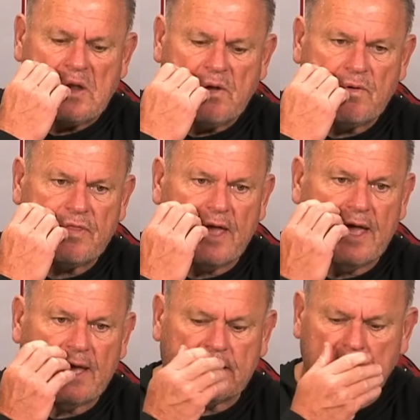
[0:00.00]
to do with
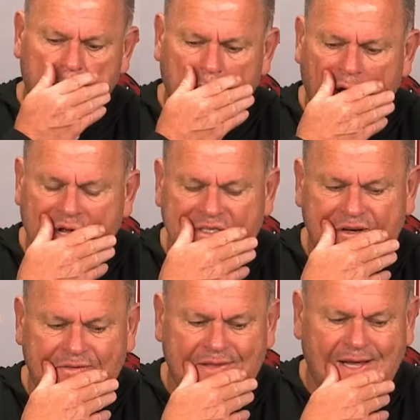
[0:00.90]
that. It has
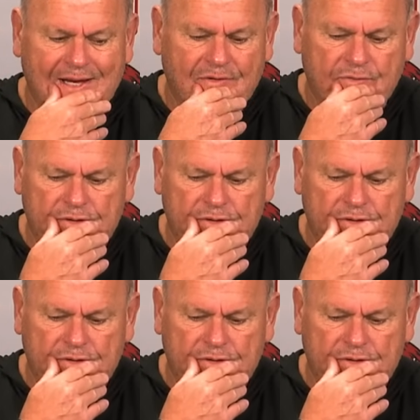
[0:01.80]
everything.